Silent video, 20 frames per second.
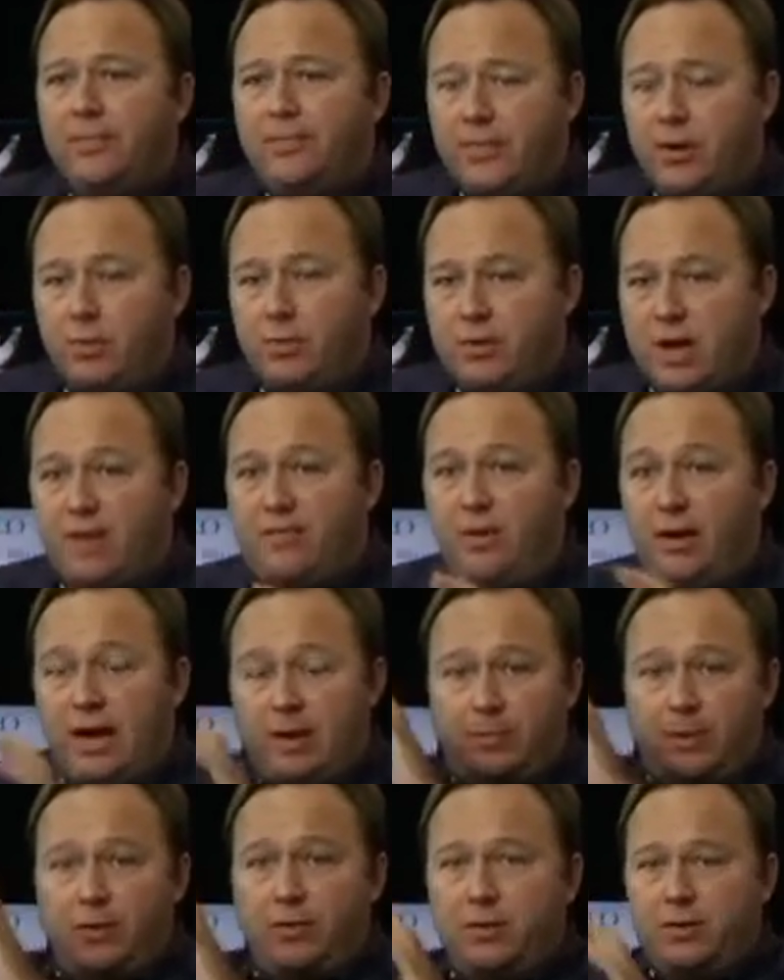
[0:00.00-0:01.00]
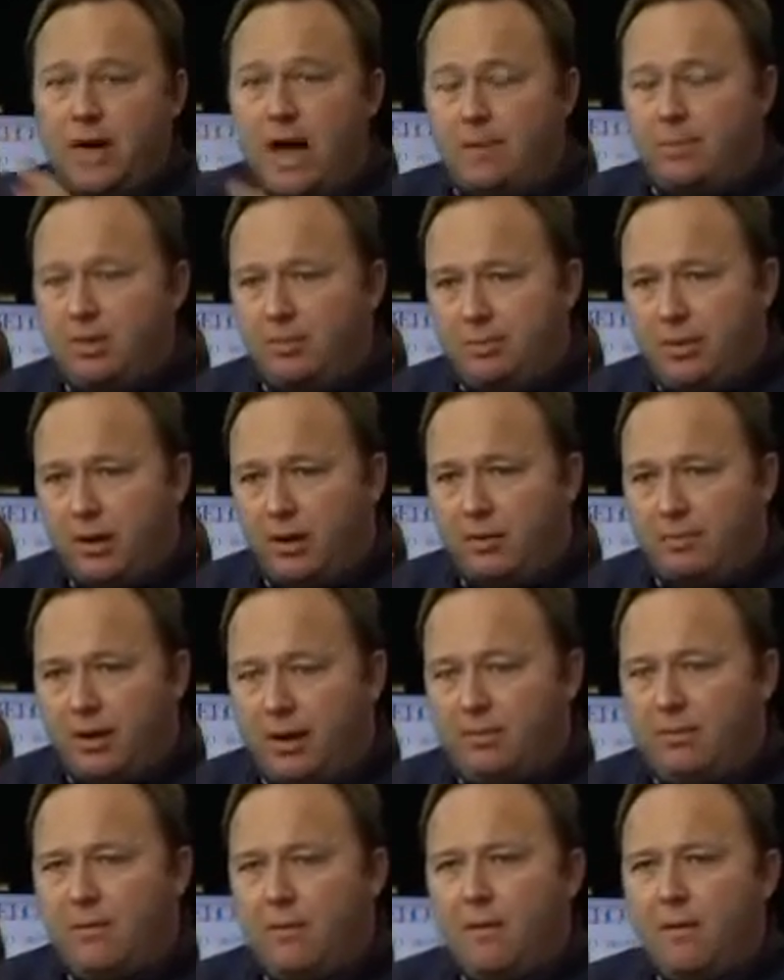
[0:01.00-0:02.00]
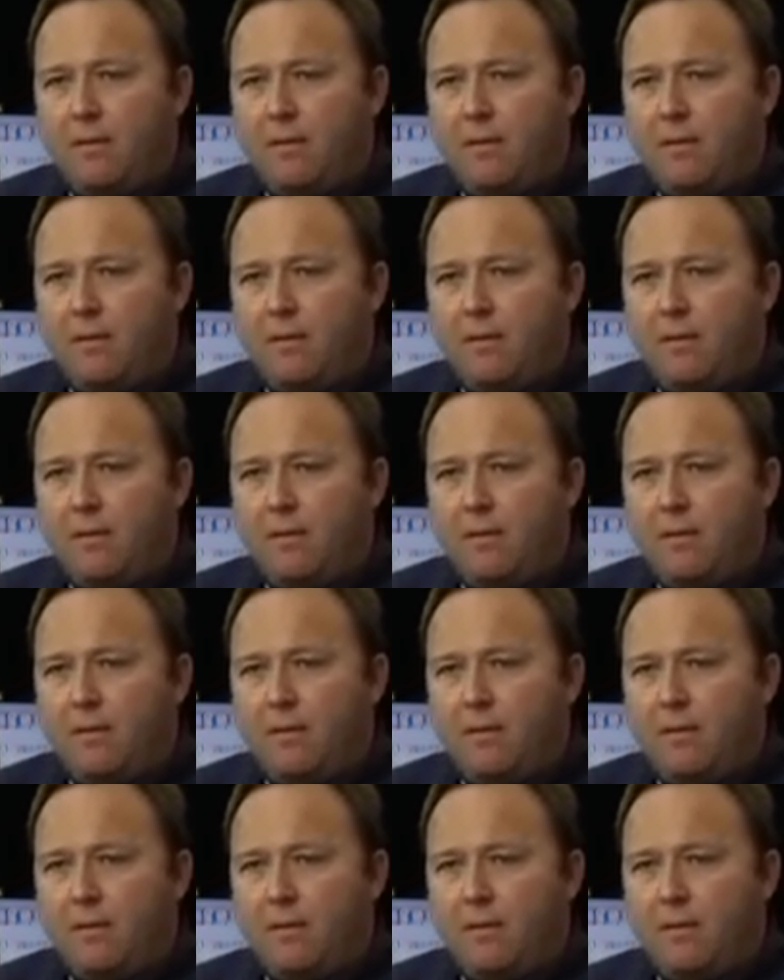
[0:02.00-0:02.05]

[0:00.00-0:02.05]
we're definitely up there at the top of the pyramid.